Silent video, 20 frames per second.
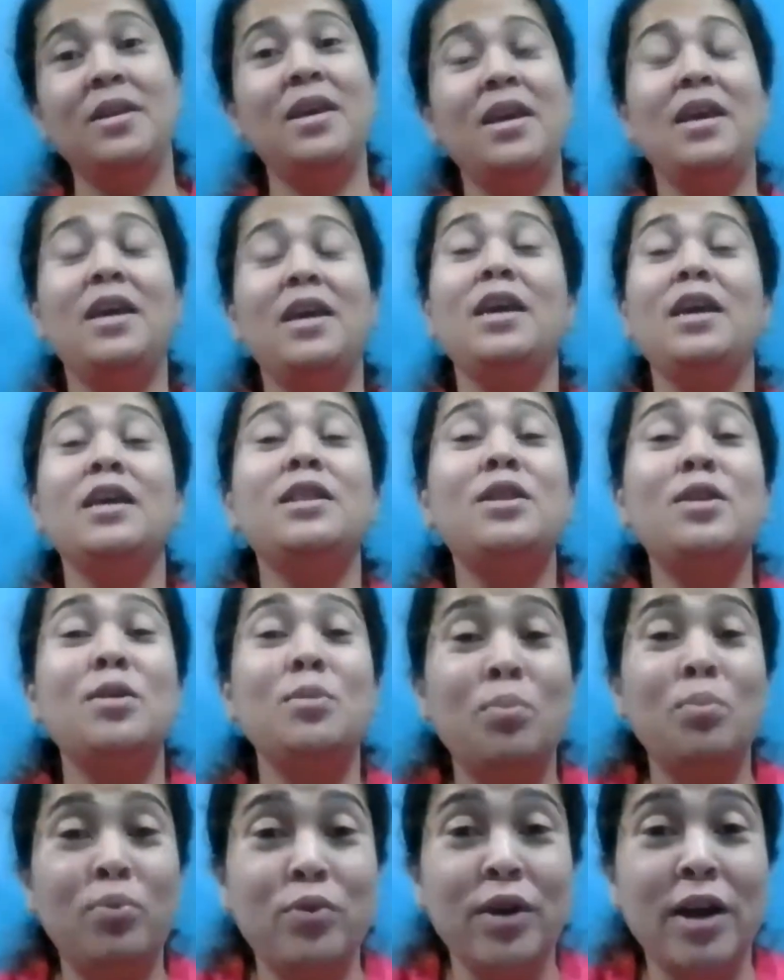Geet,
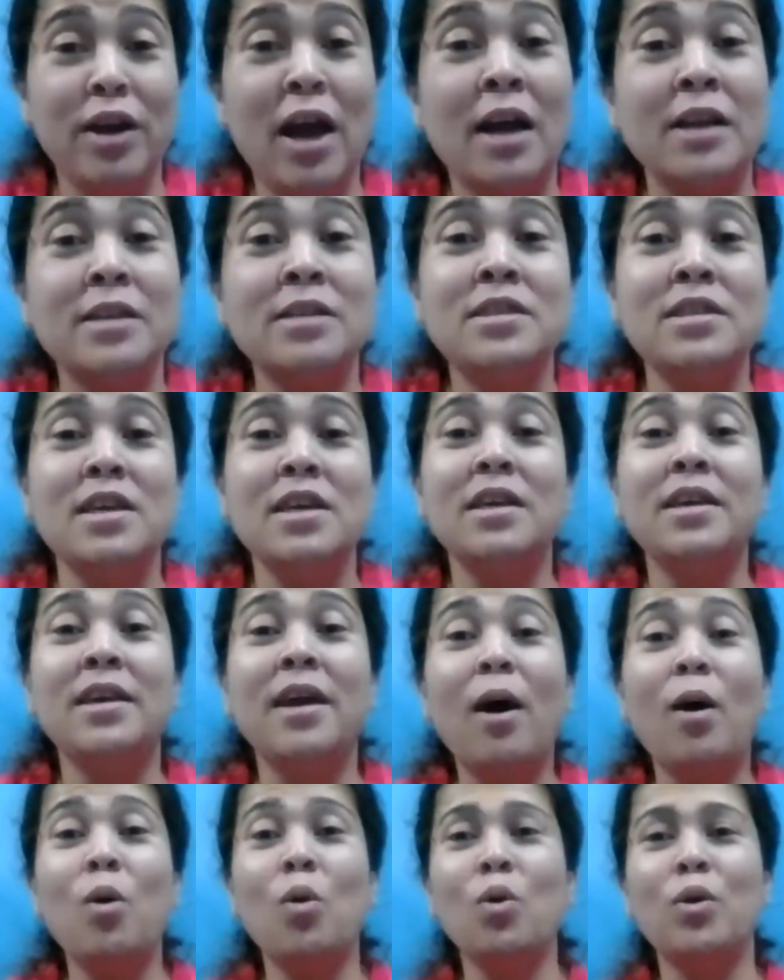Priyanshi,
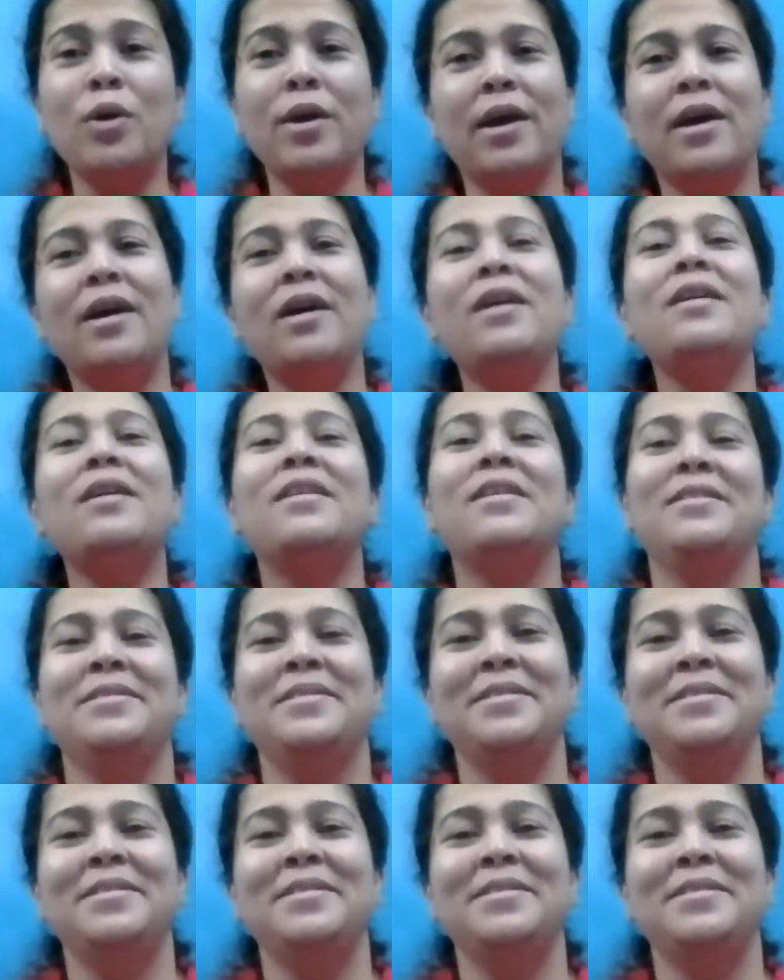kya ho gaya?